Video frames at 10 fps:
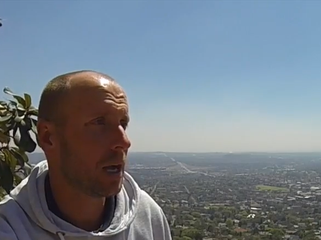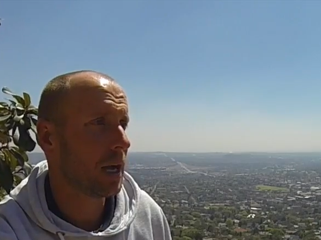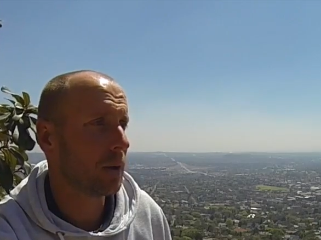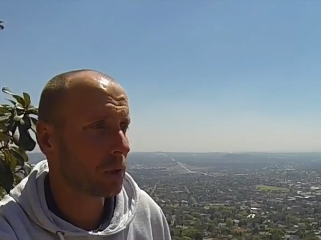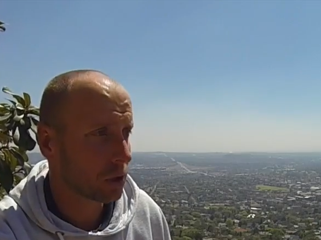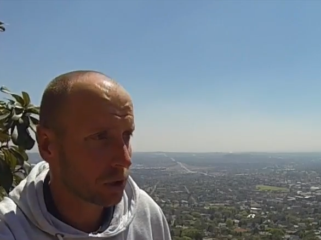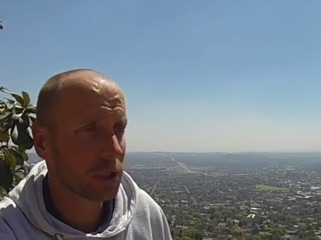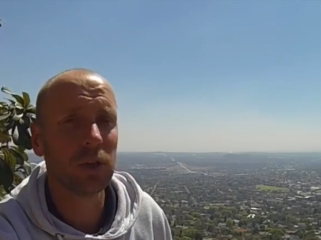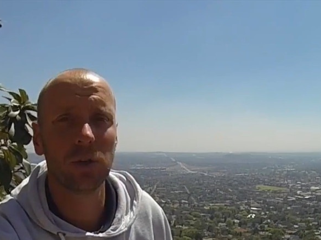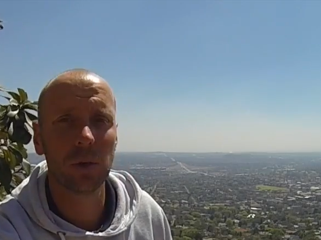I will
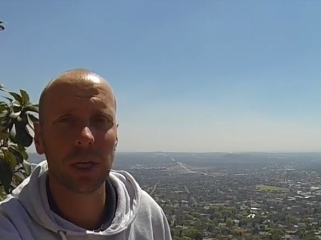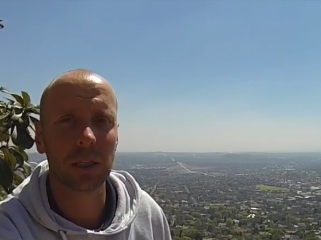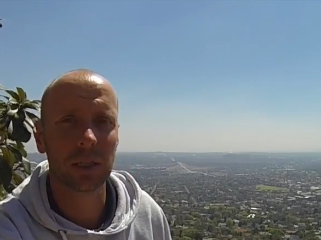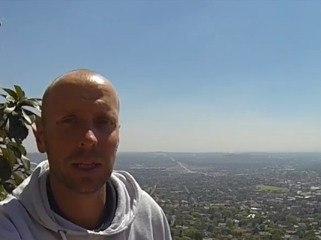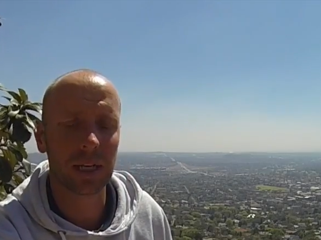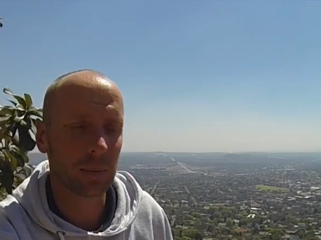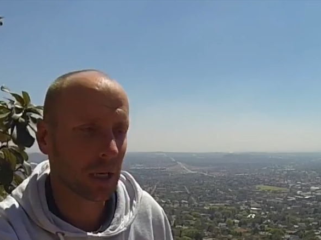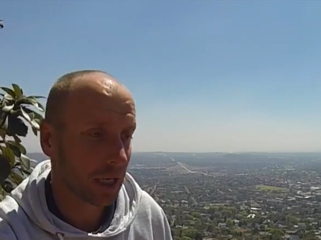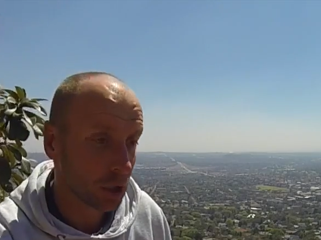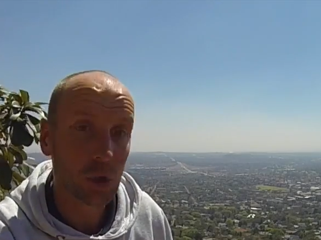continue doing it, and that I'm going
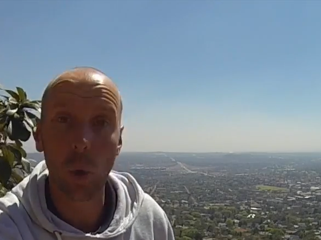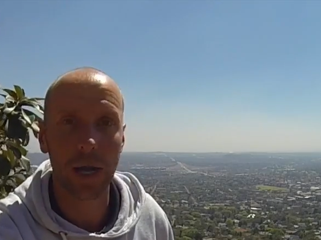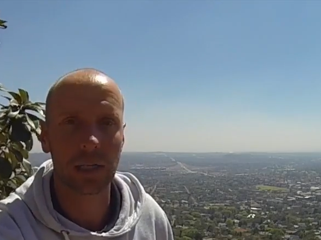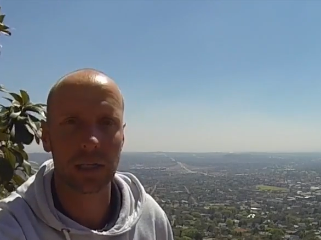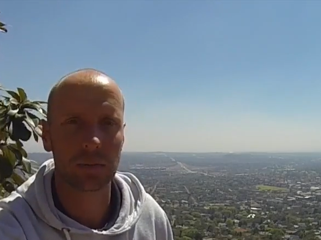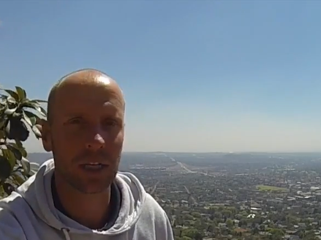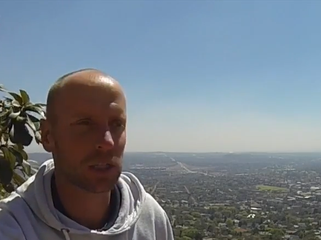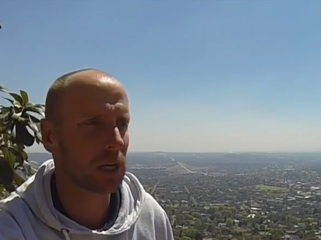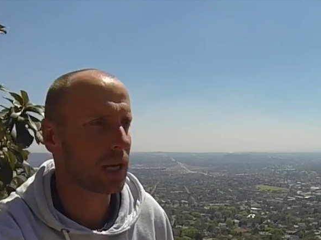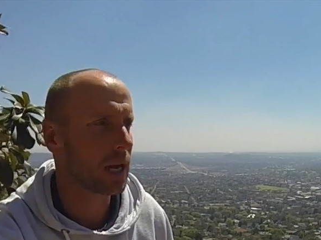to enjoy it as much
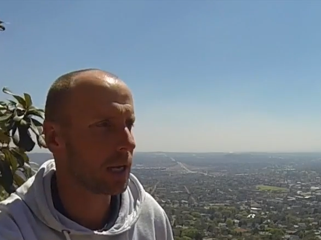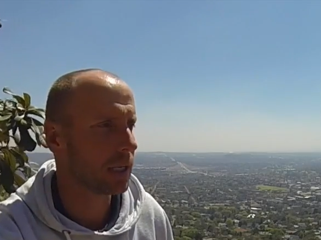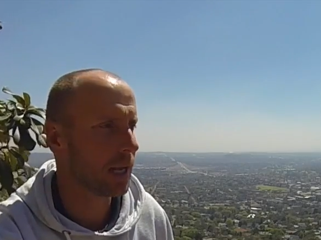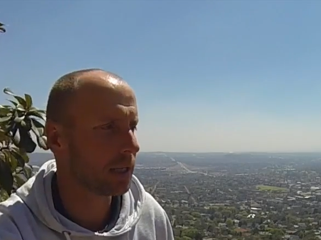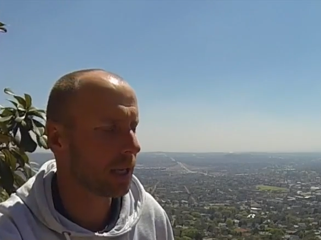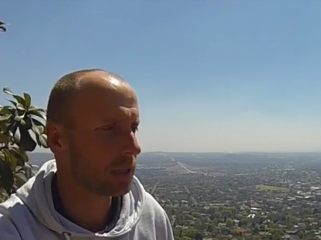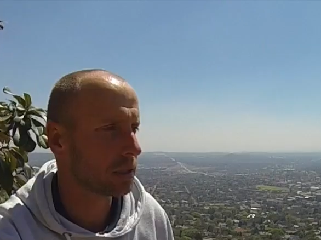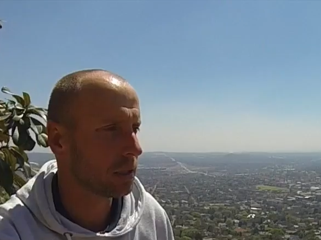as I can, and that